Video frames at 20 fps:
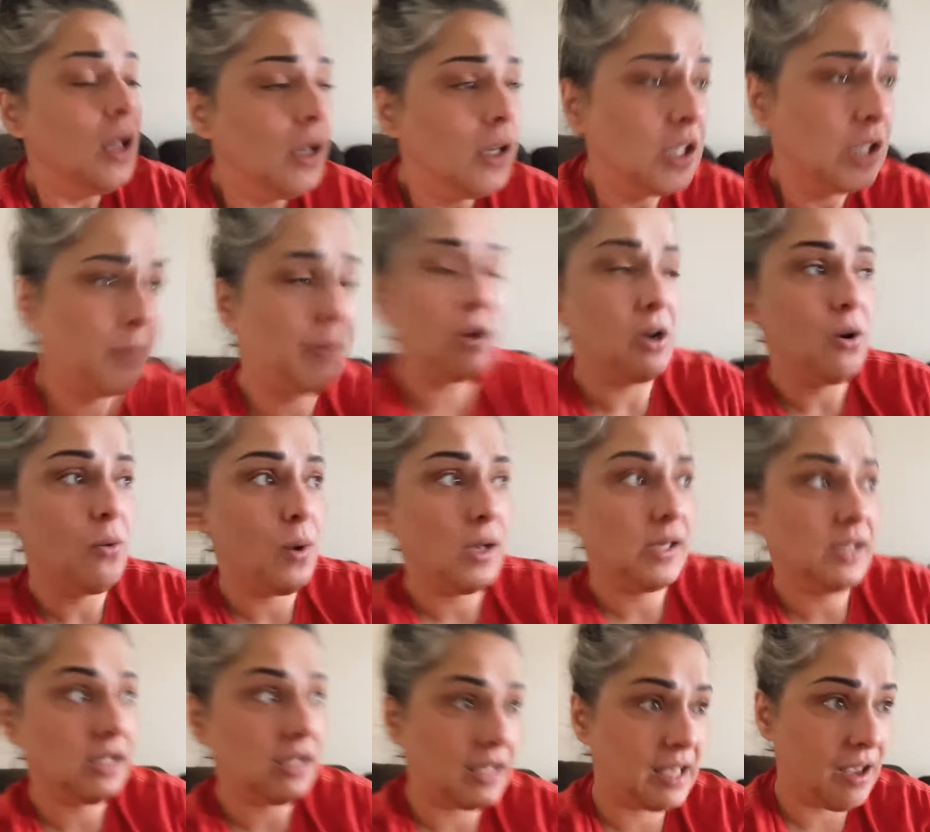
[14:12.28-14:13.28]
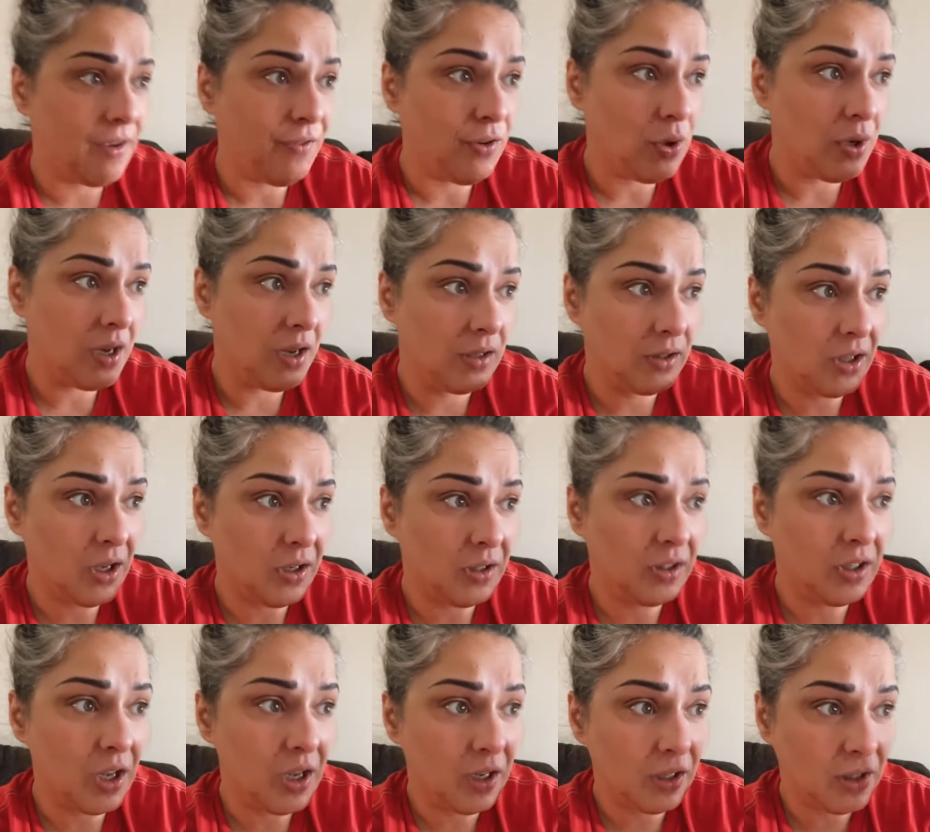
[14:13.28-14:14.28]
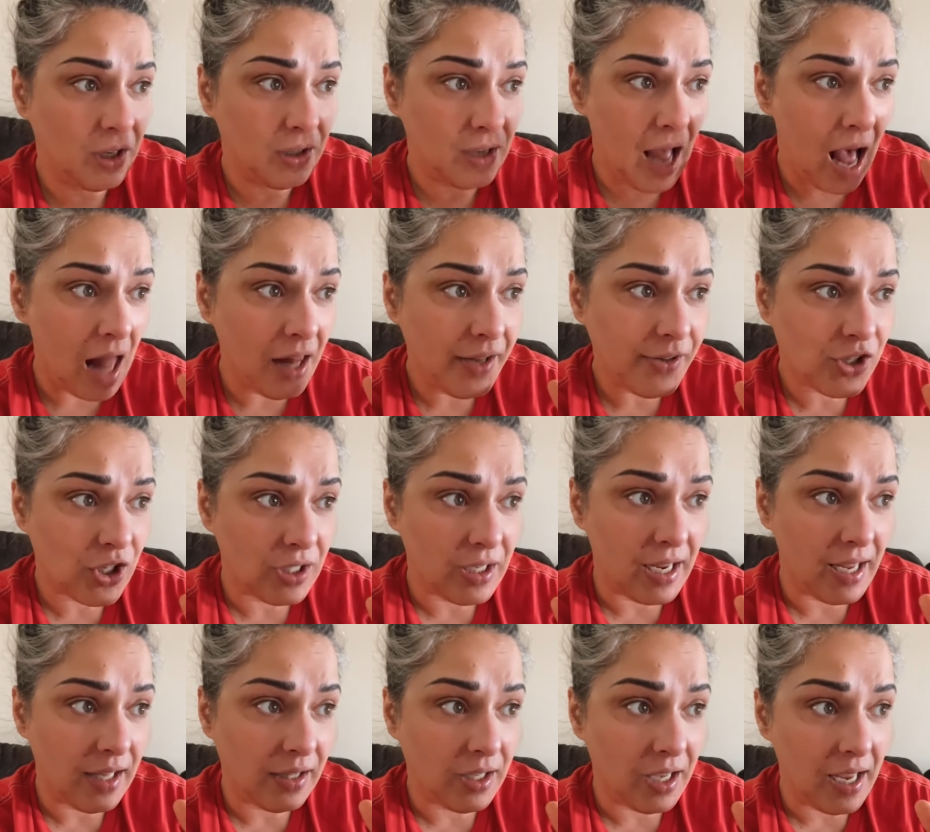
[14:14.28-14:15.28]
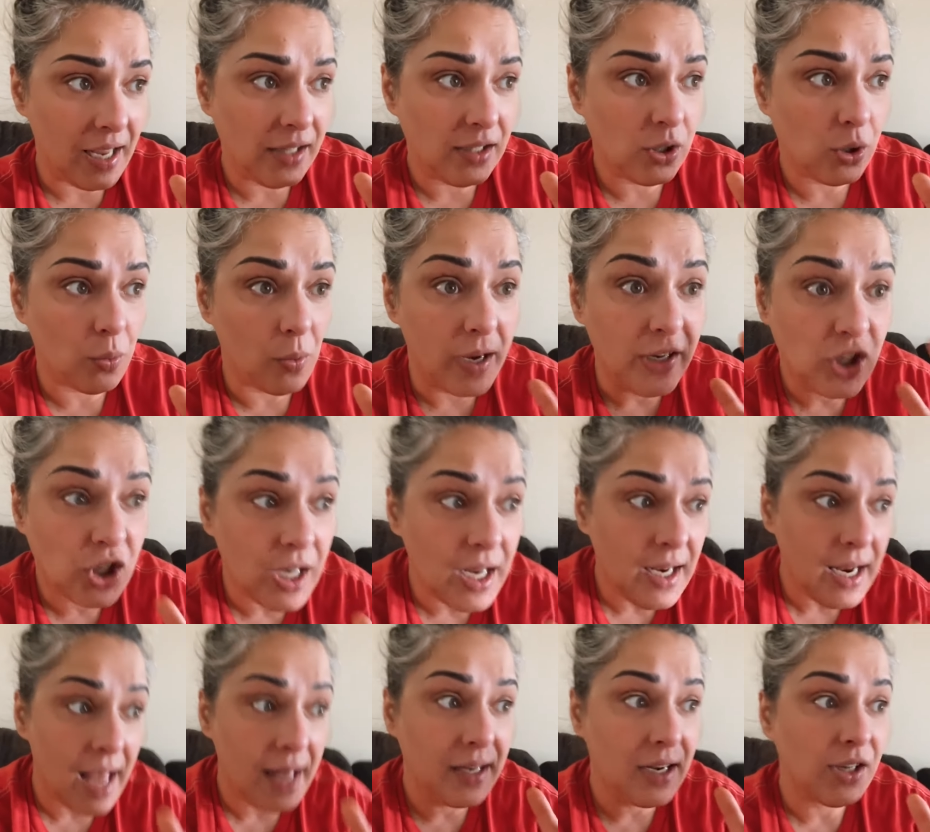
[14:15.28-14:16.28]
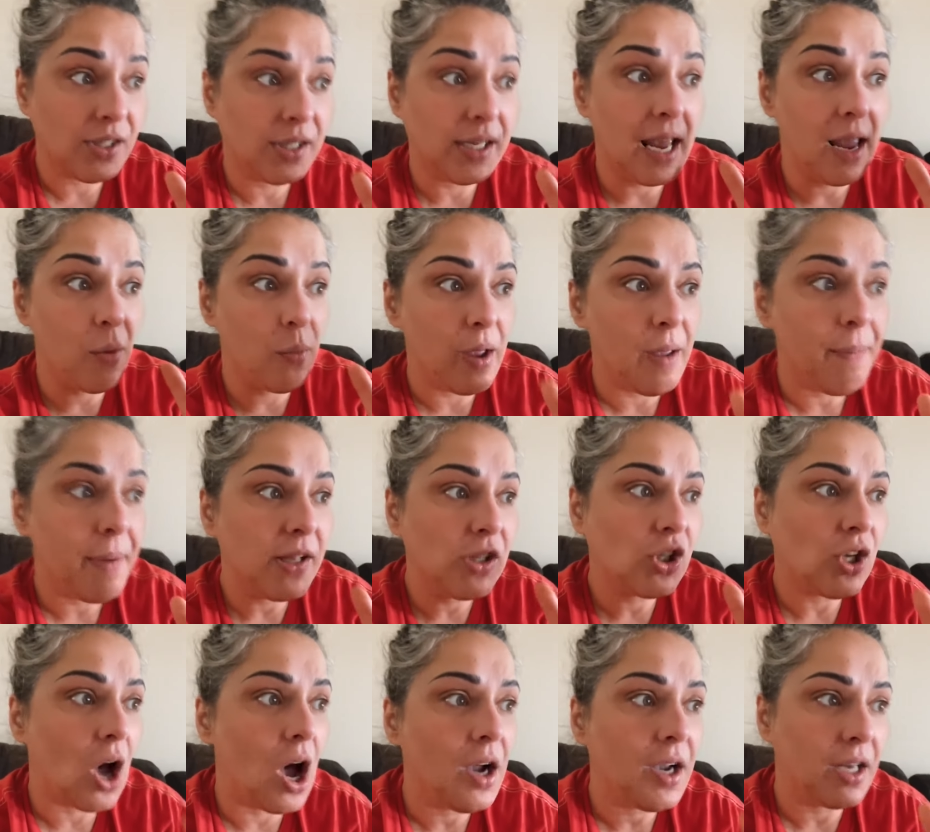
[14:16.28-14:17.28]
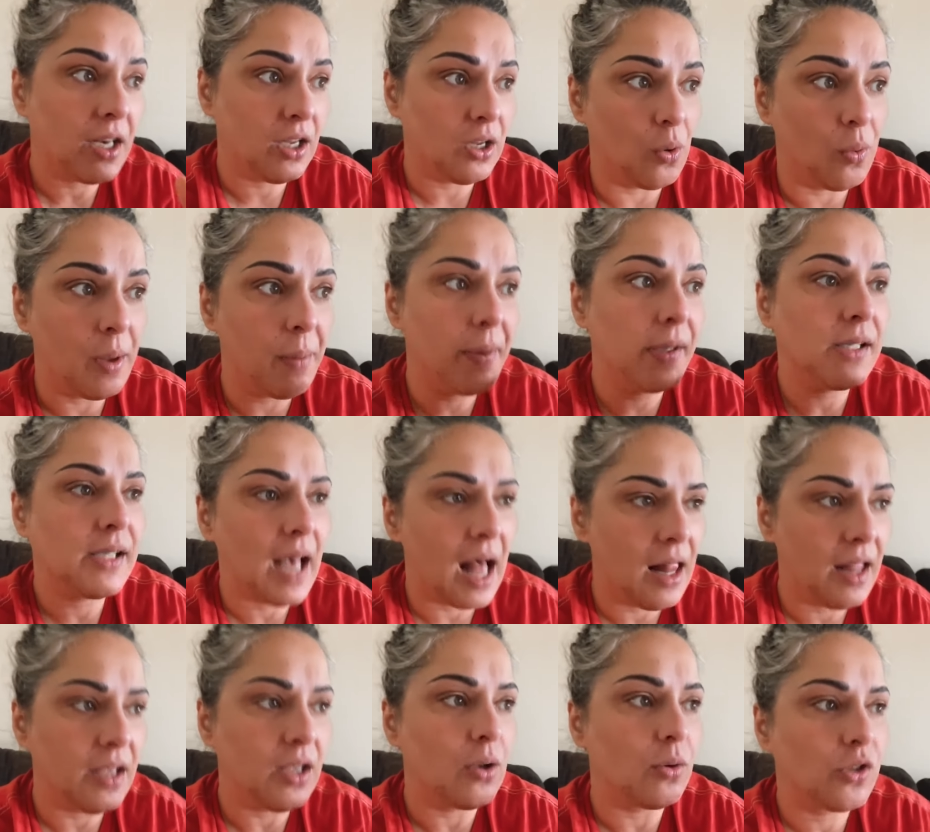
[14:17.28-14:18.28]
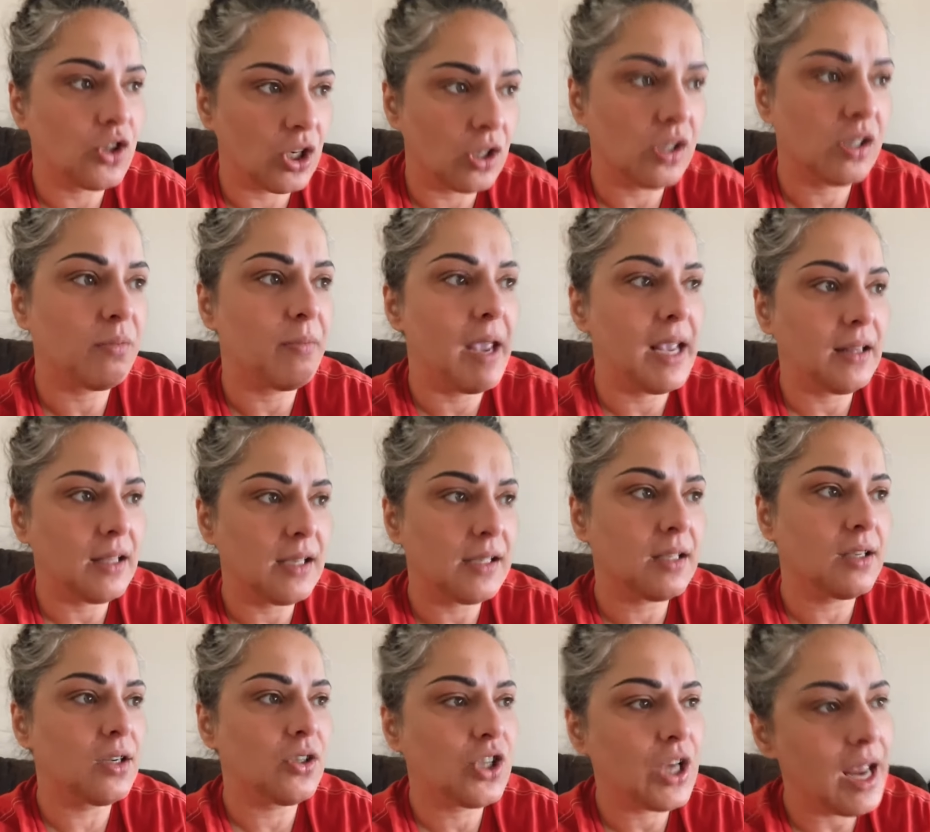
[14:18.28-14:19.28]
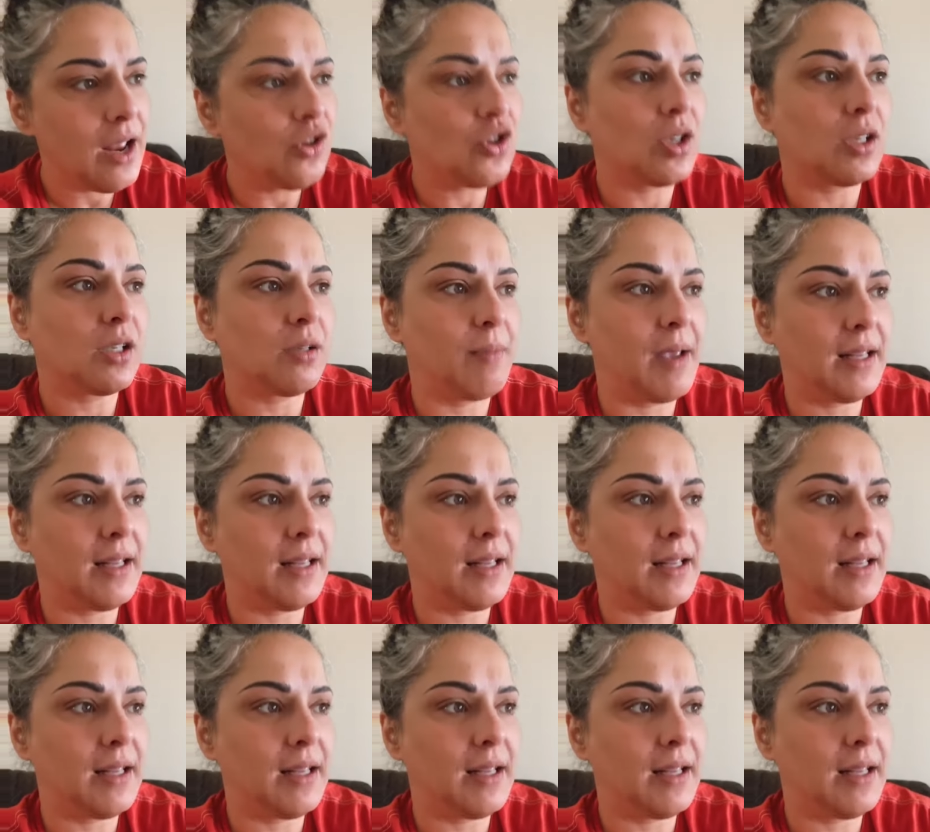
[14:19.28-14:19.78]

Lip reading: Spirit wants to give you the knowledge and the intuition, and they're saying, we've been talking to you, we've been telling you, just make these little changes,